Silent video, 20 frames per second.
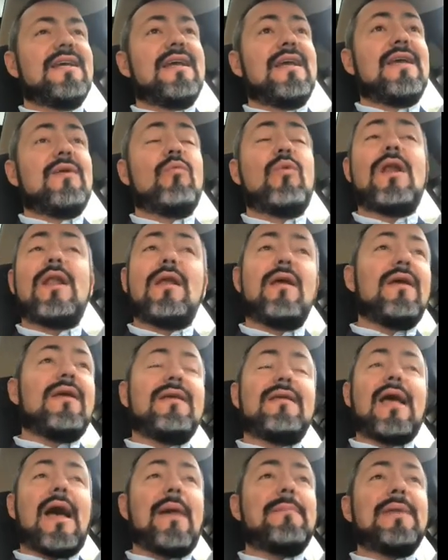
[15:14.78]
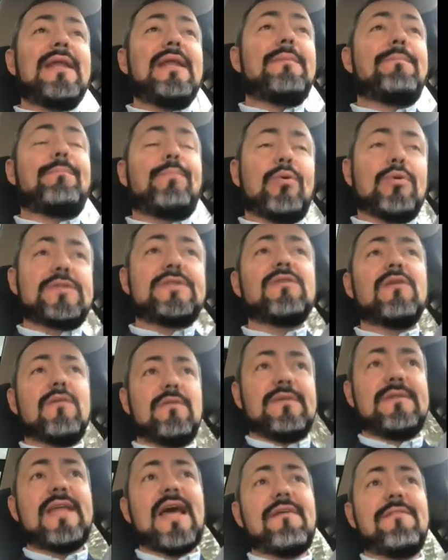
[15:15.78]
well, I mean, it puts you
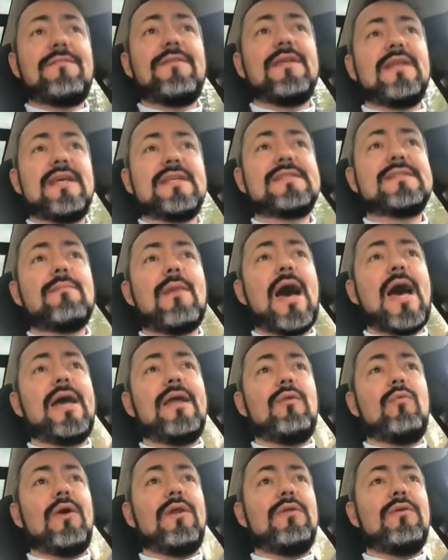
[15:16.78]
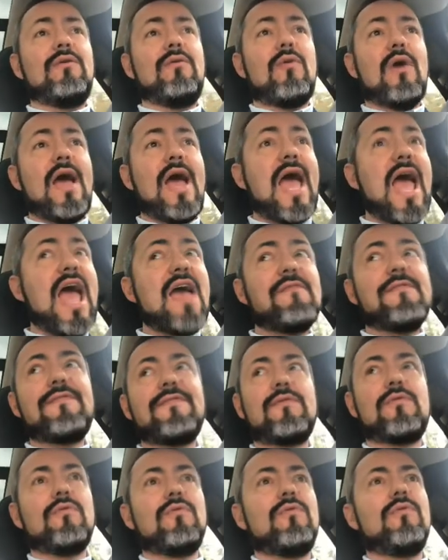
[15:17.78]
definitely a smile when you
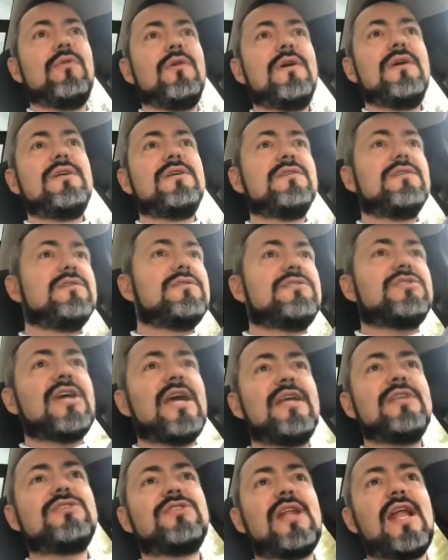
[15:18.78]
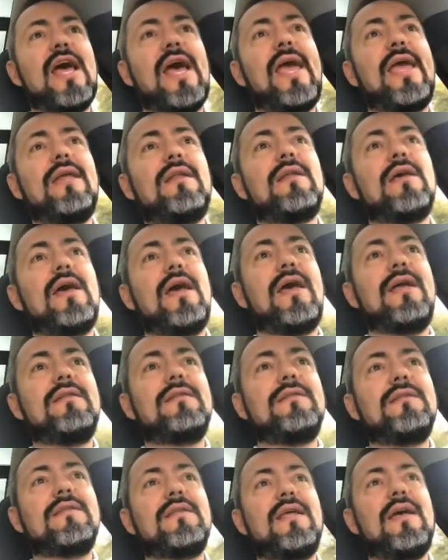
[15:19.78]
have to change lane
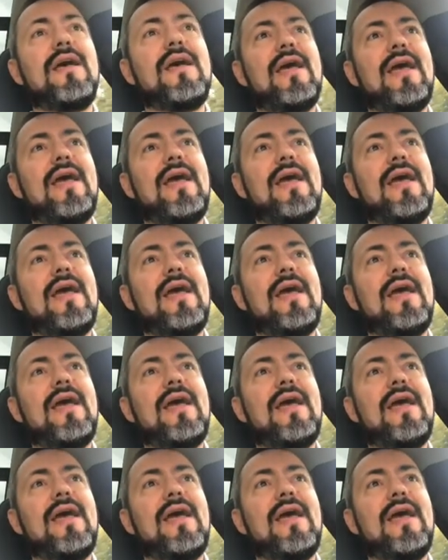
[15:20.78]
and